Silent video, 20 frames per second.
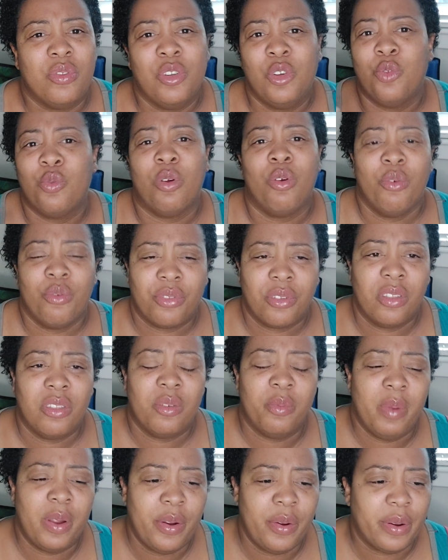the growth of
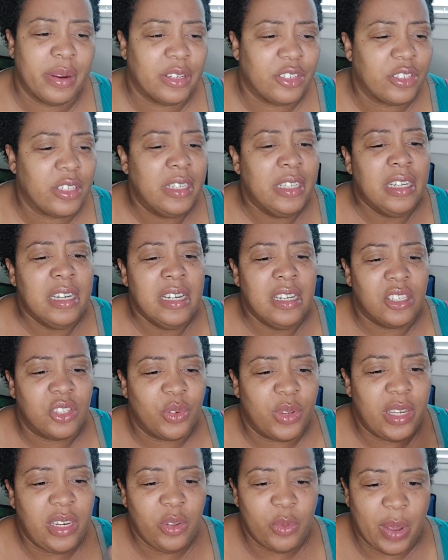the marriage.
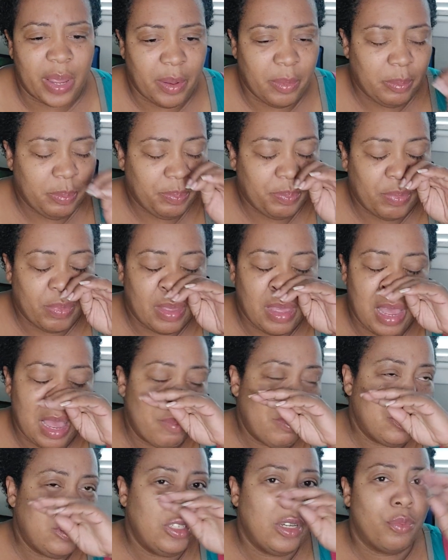So anyway,
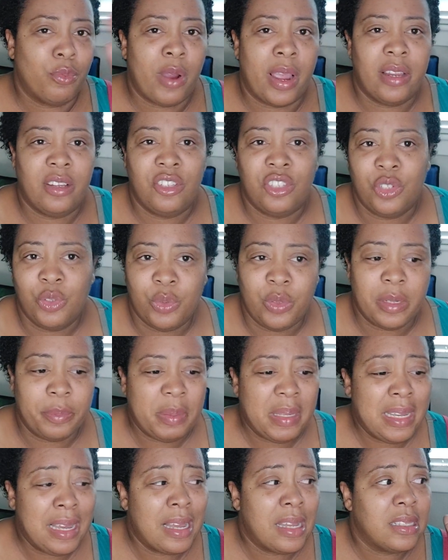I'm going to jump right into it
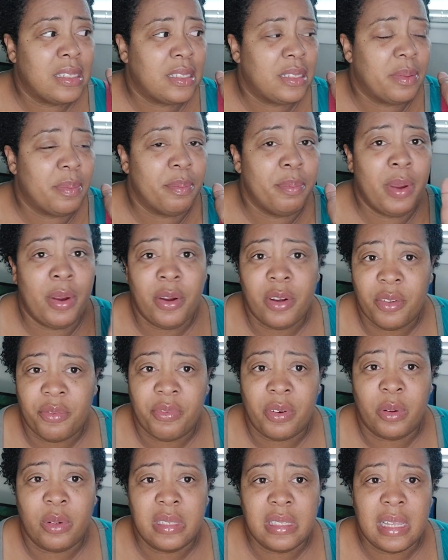because Married at
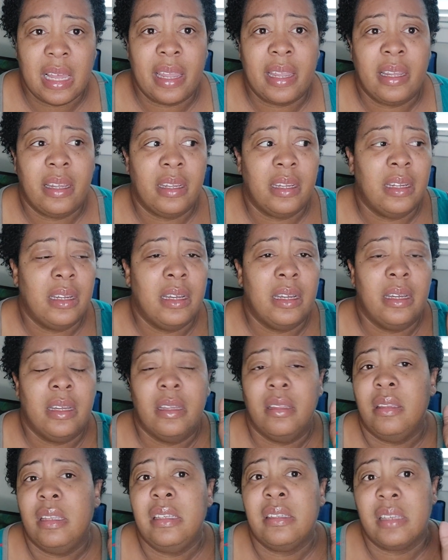First Sight,
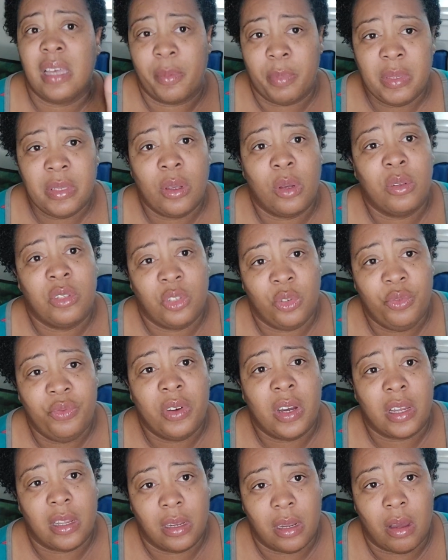these episodes too
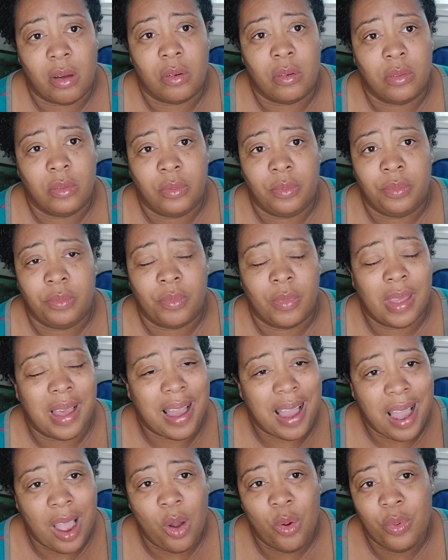fucking long. An
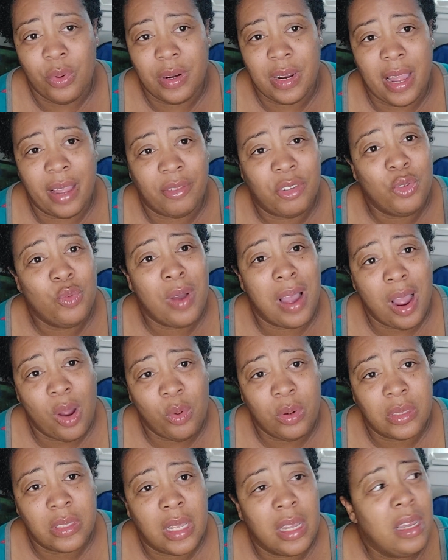hour and a half, 2
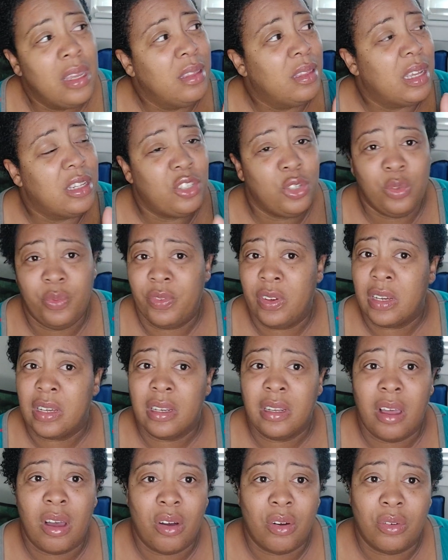hours. They're too
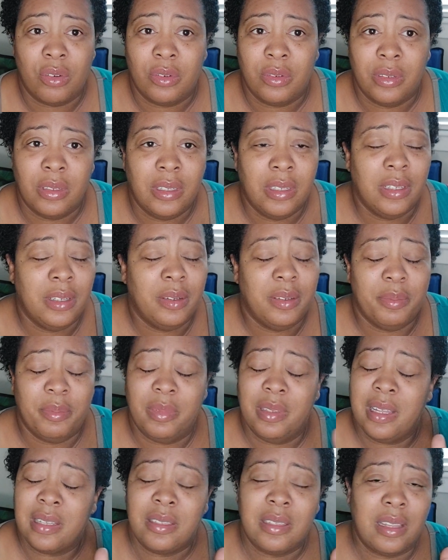fucking long.
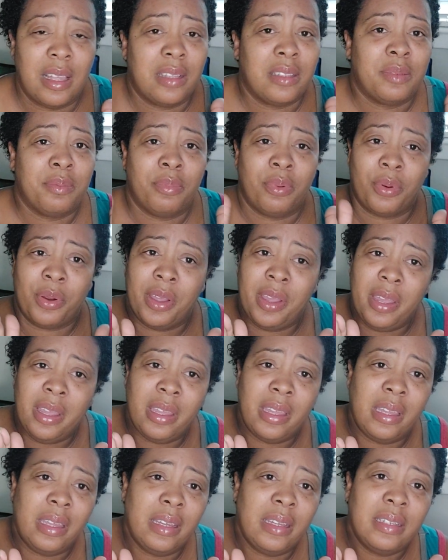Let's
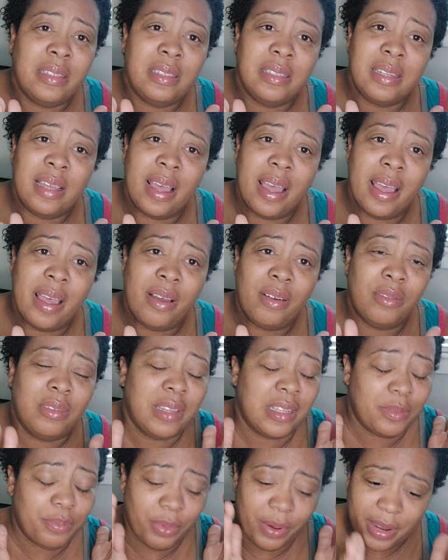break it down.
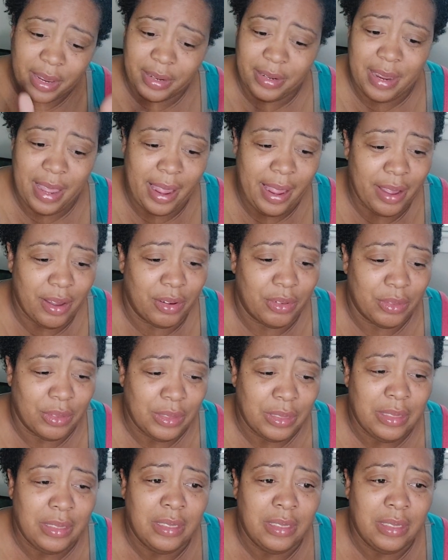Let's break it down